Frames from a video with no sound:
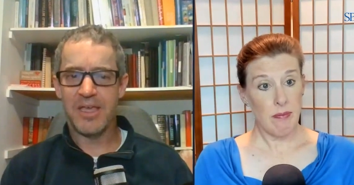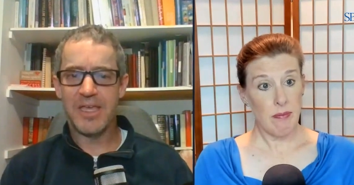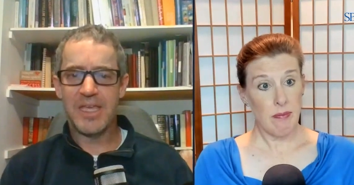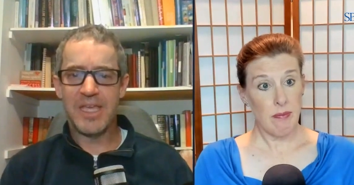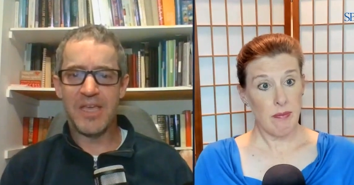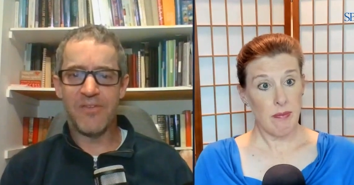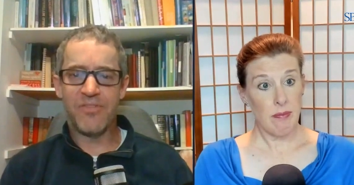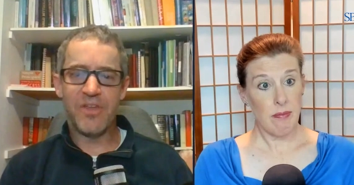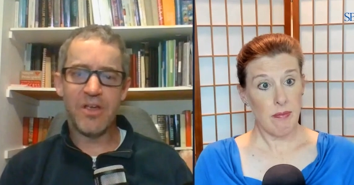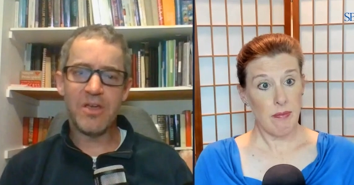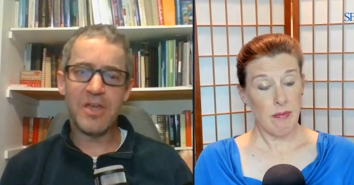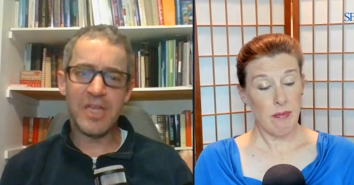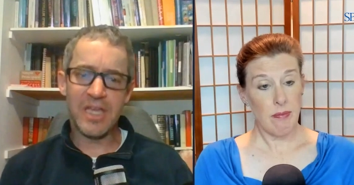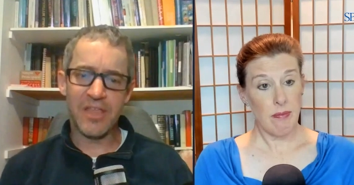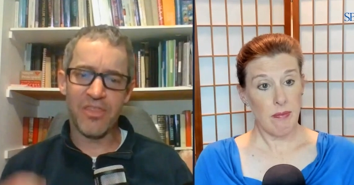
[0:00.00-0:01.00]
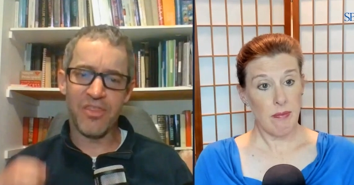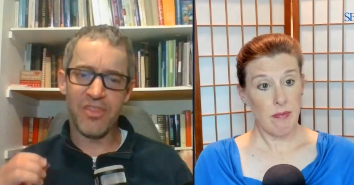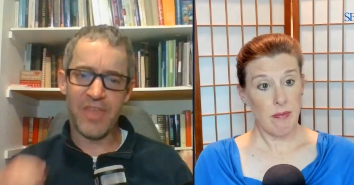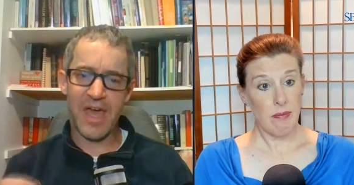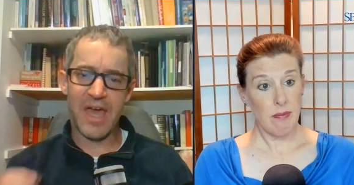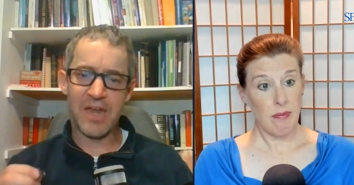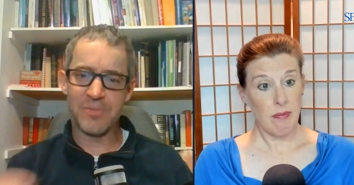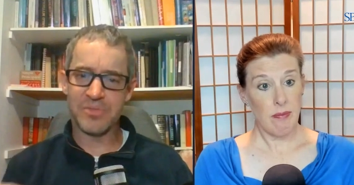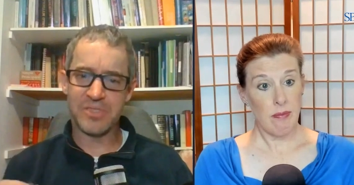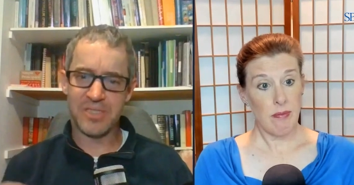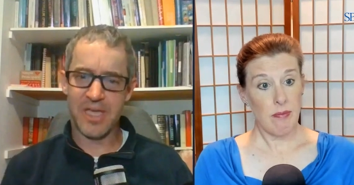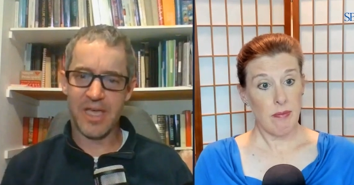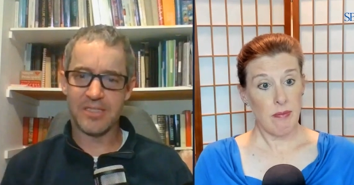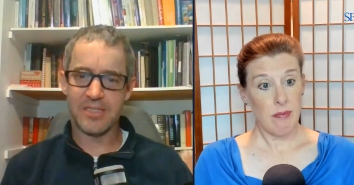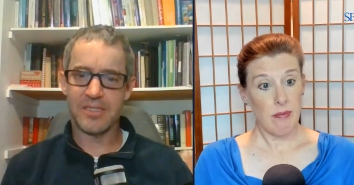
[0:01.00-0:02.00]
Speaker 1: if they're going to get that
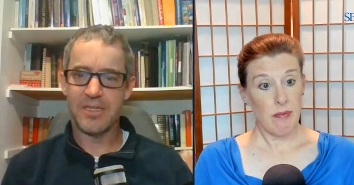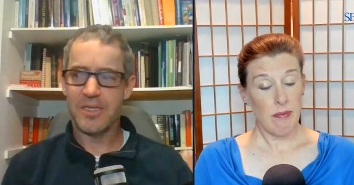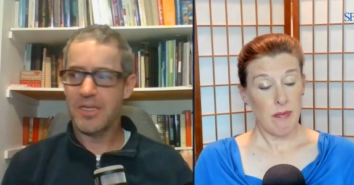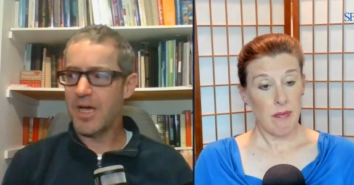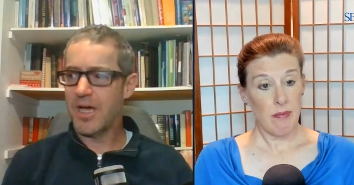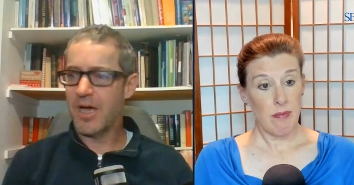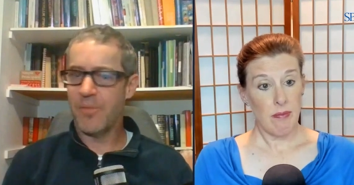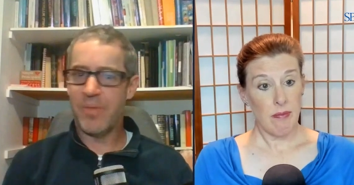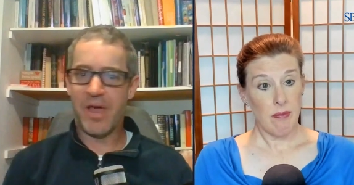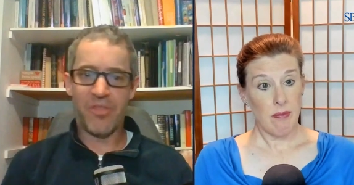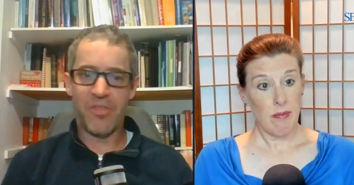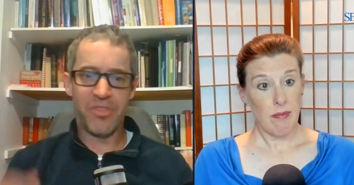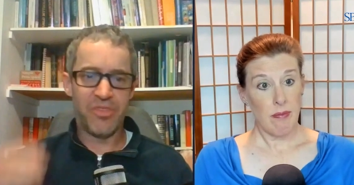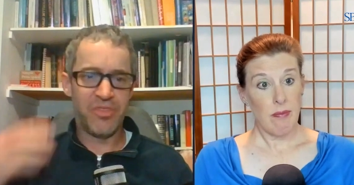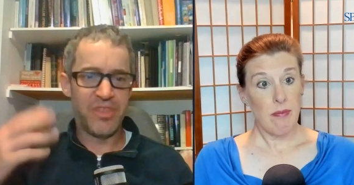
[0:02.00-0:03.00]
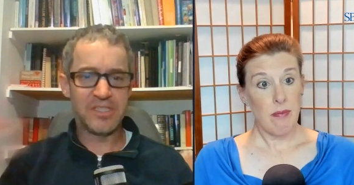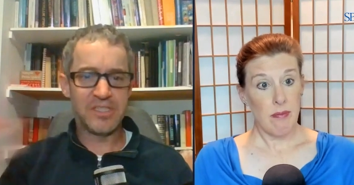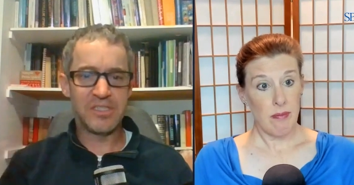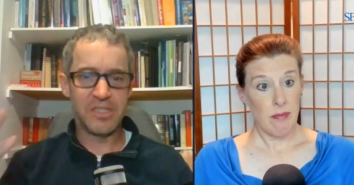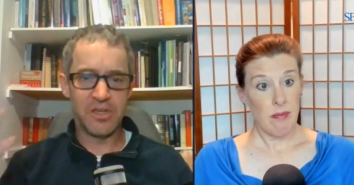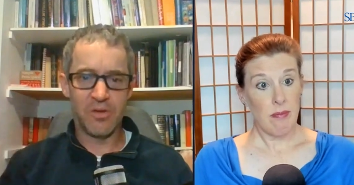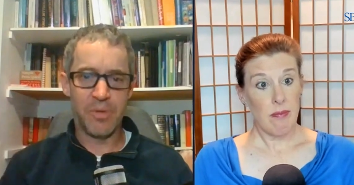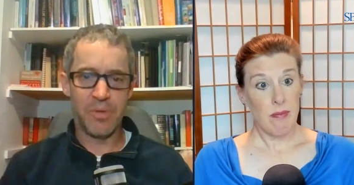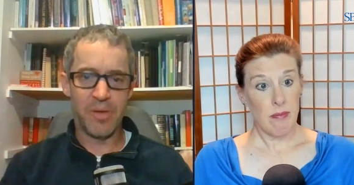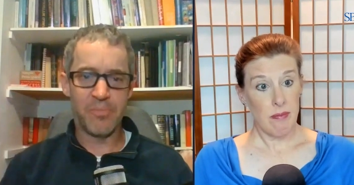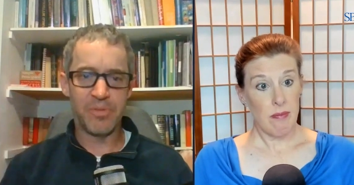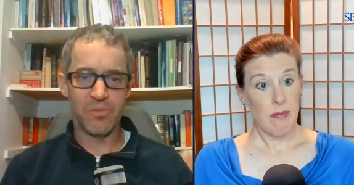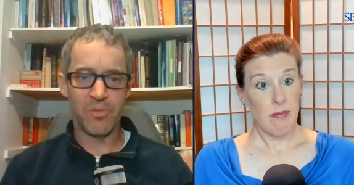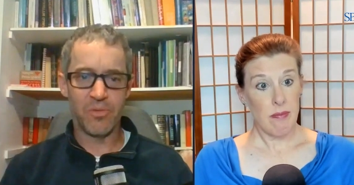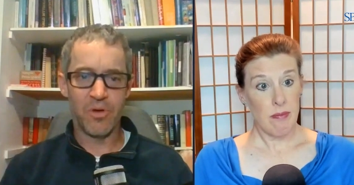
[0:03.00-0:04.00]
upset about this little bump in
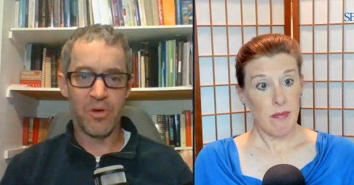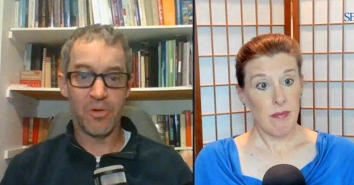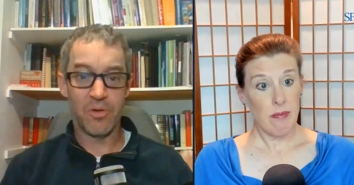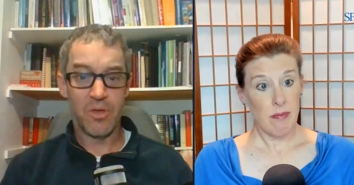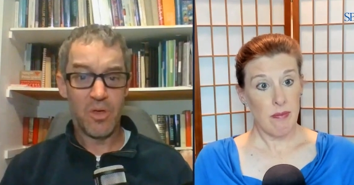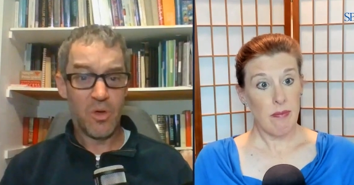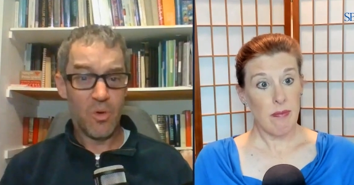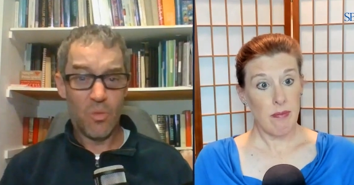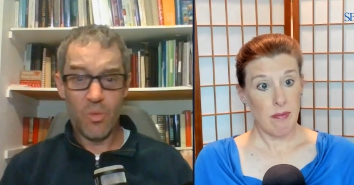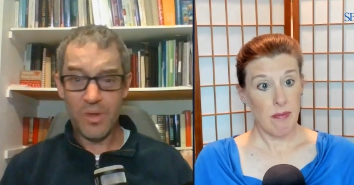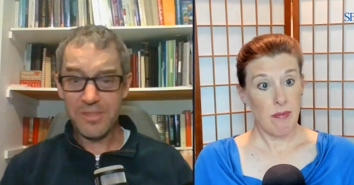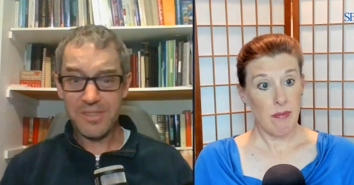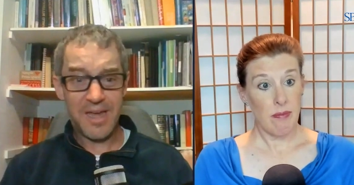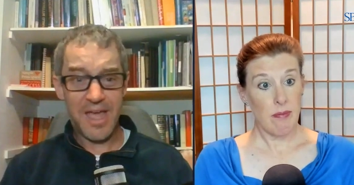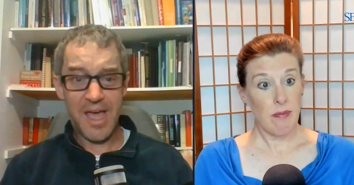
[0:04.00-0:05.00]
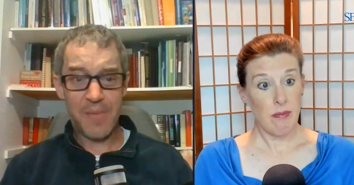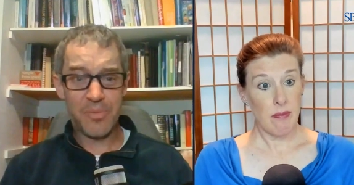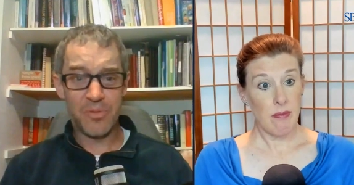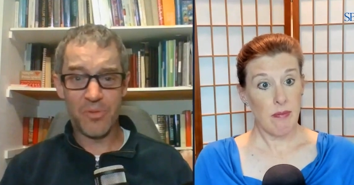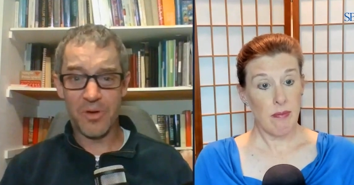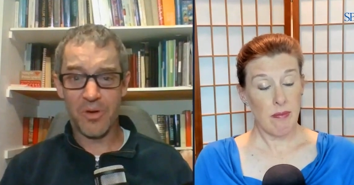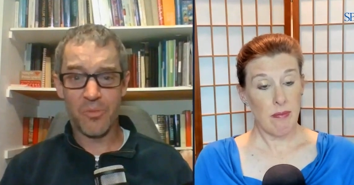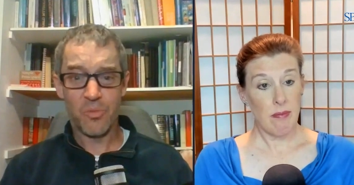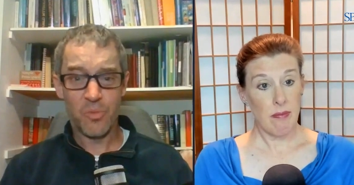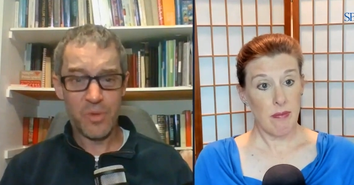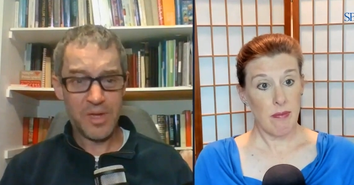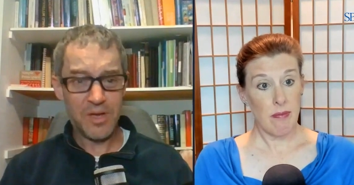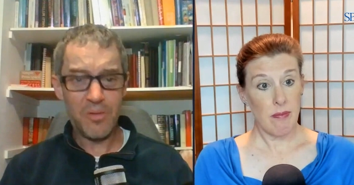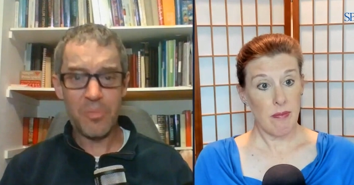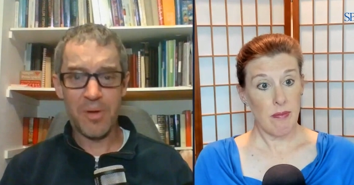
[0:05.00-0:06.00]
the road, what's going to happen when a
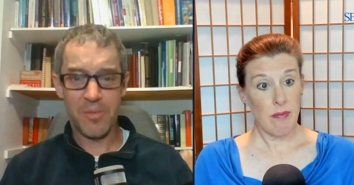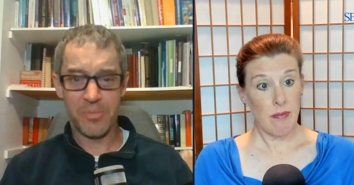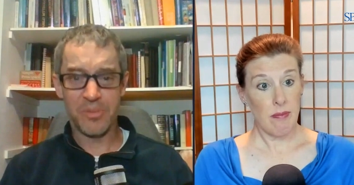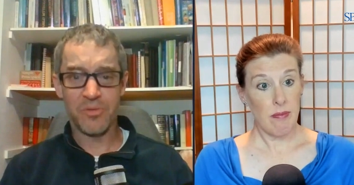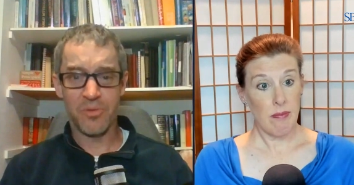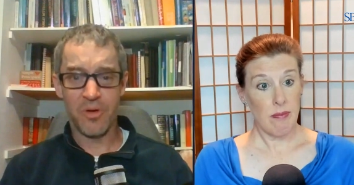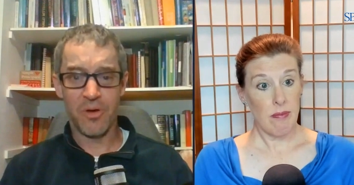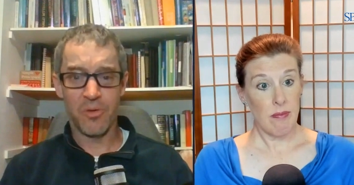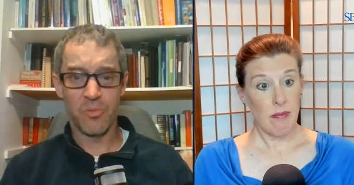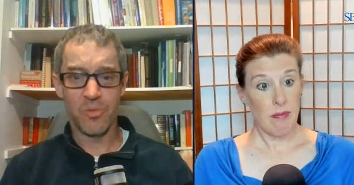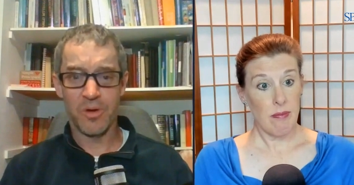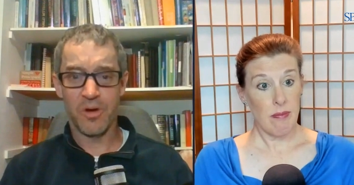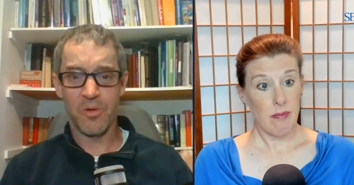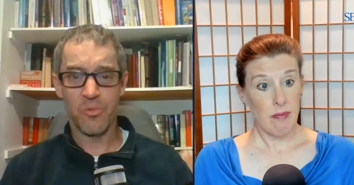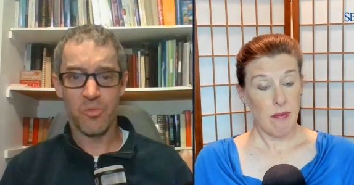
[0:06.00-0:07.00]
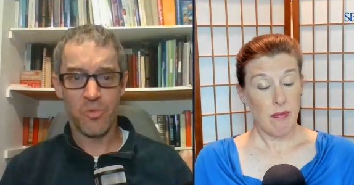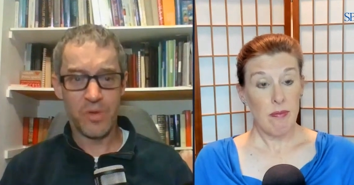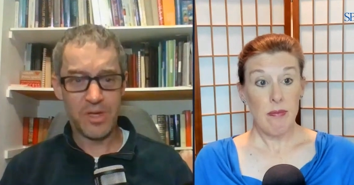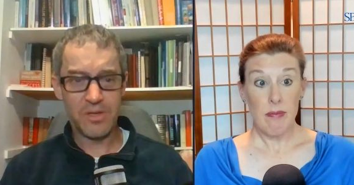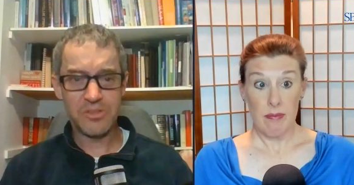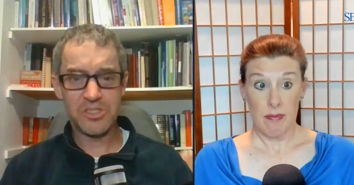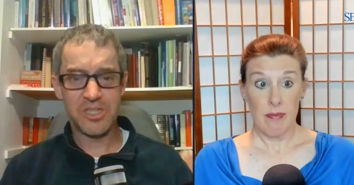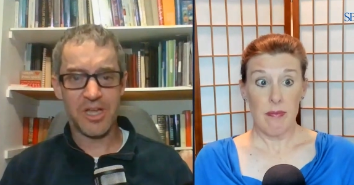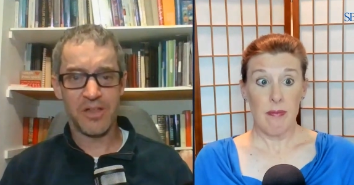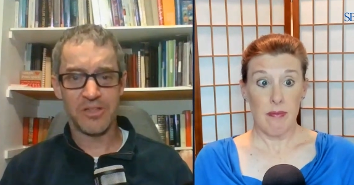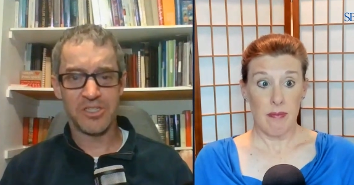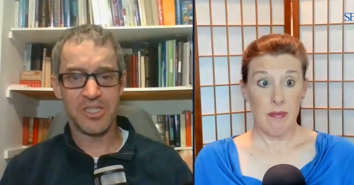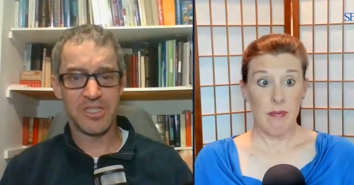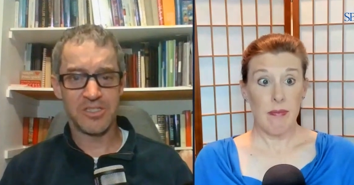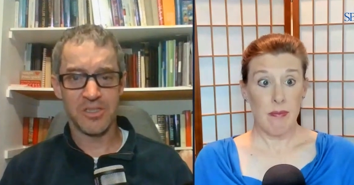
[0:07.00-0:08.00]
real bump in the road, where a real challenge
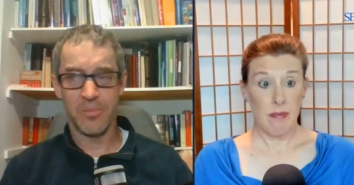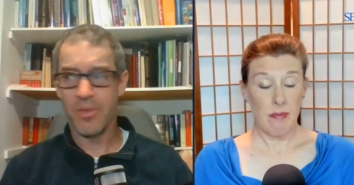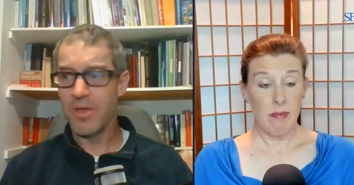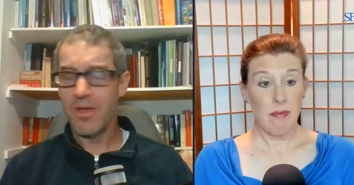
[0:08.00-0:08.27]
hits them?